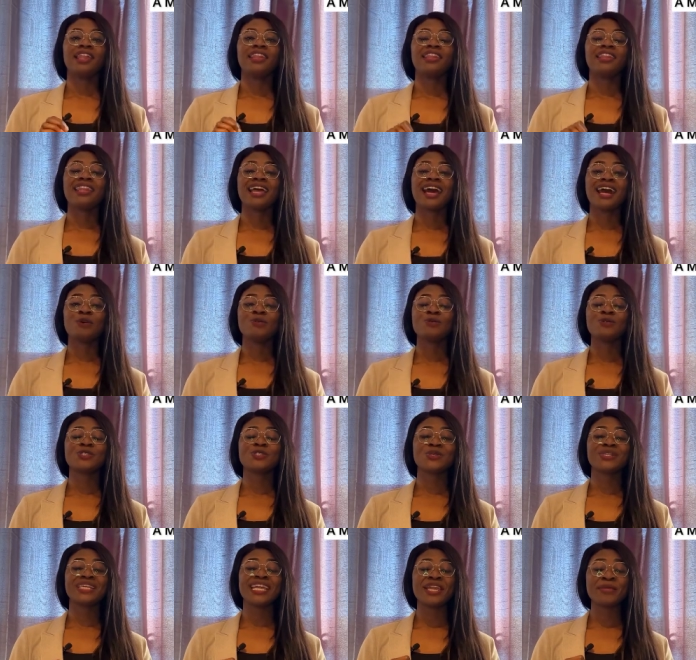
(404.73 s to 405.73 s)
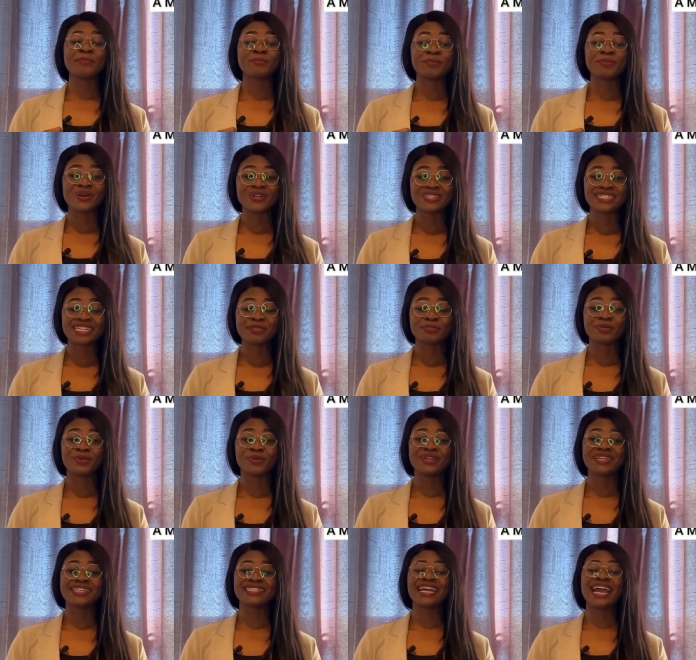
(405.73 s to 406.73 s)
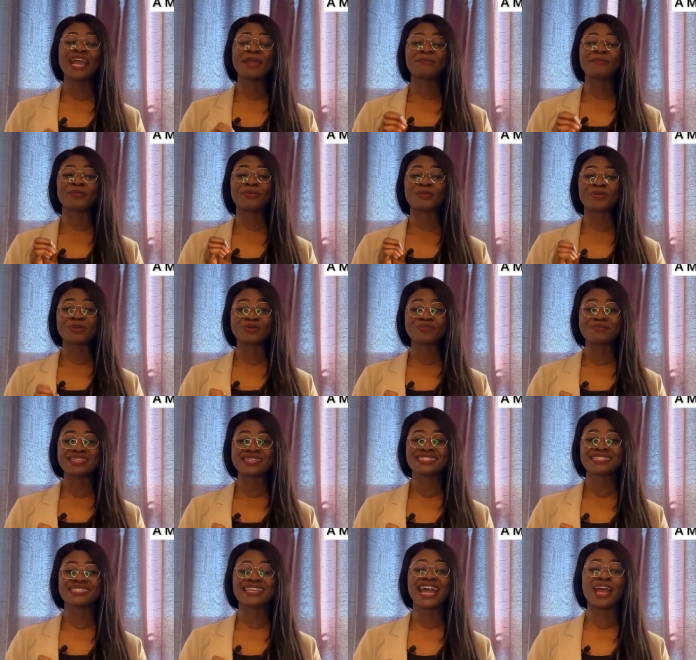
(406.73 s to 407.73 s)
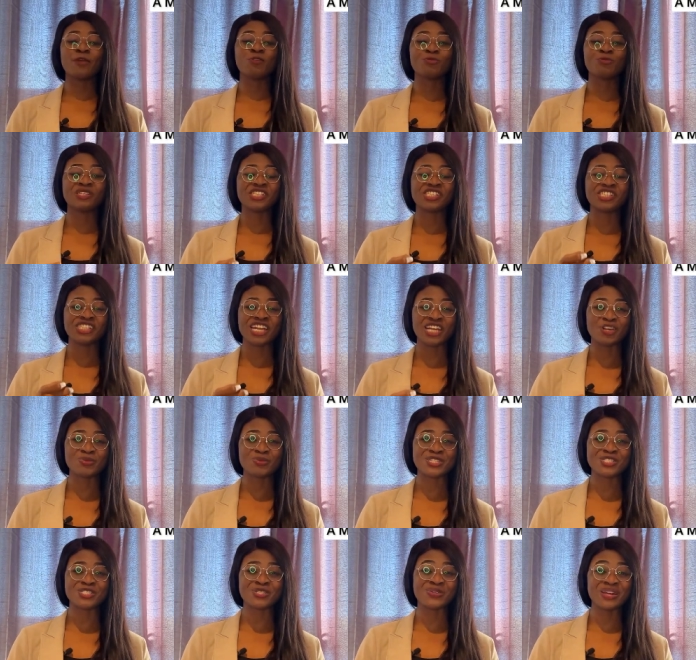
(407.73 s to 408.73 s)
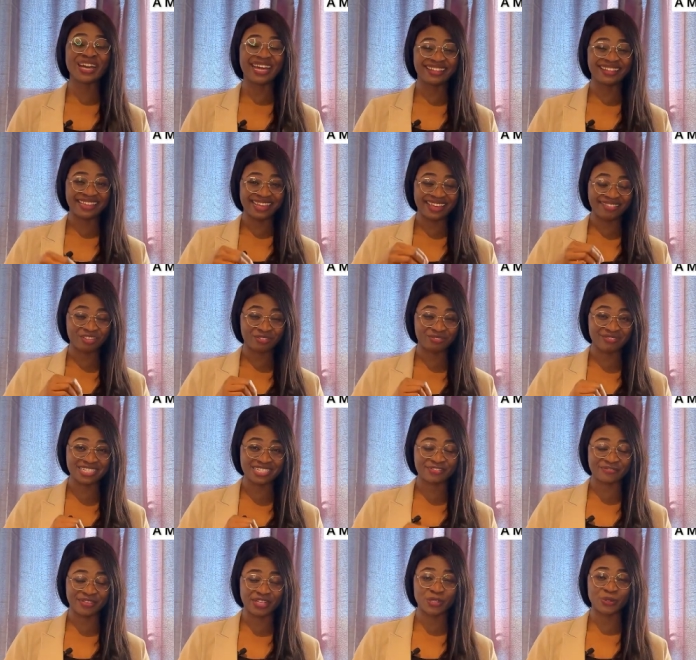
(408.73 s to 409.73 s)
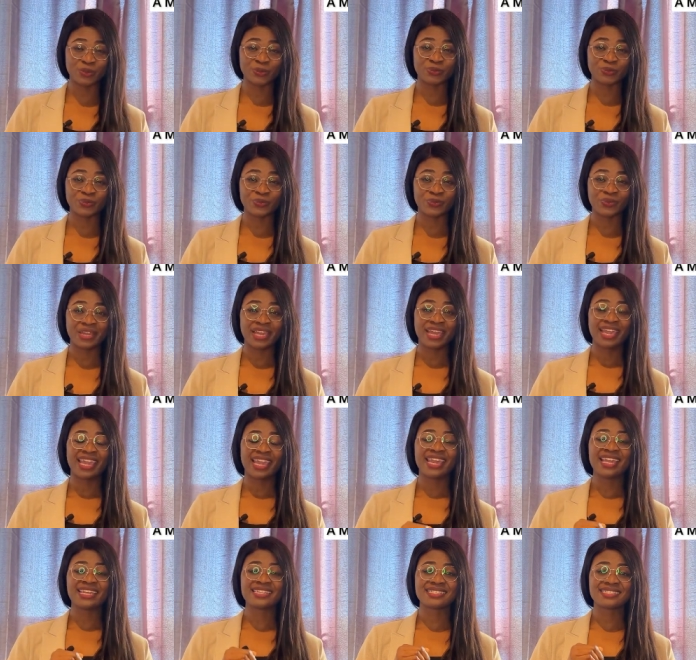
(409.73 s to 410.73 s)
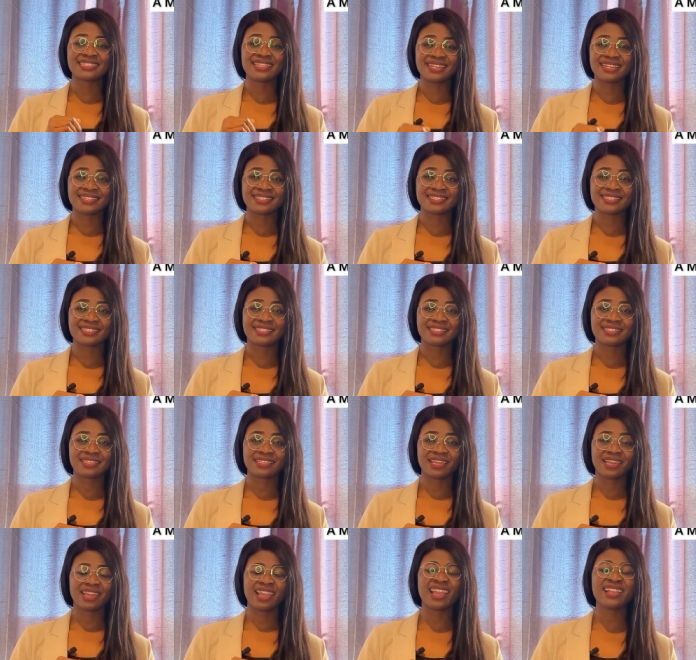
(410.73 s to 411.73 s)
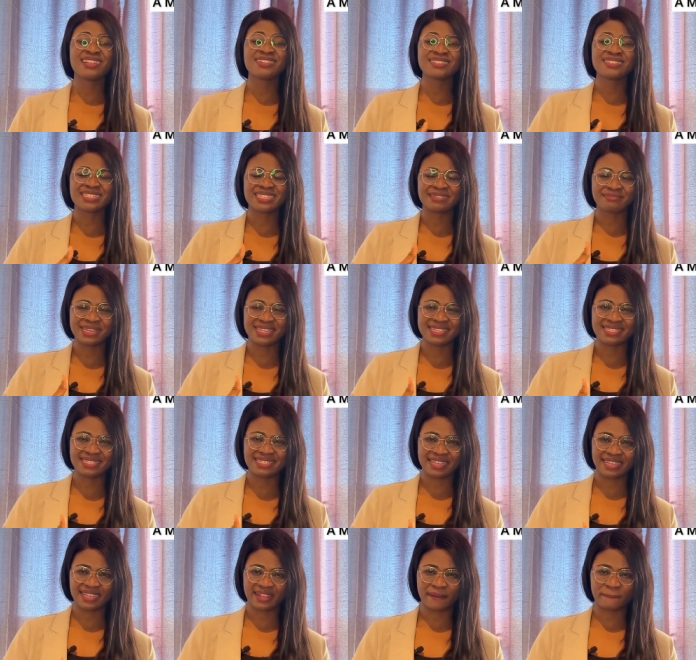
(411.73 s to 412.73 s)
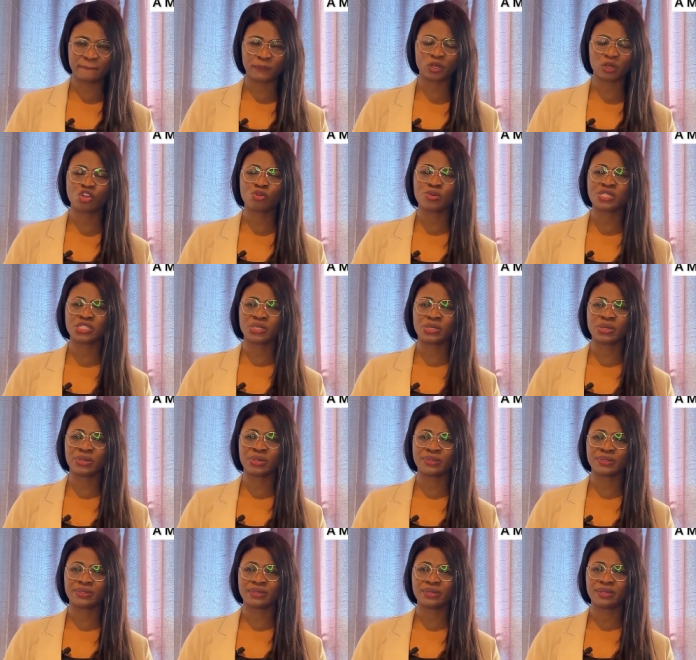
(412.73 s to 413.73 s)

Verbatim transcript: Now to the important point I promised I will be sharing with you at the end of this video is this intimacy. Glory to God.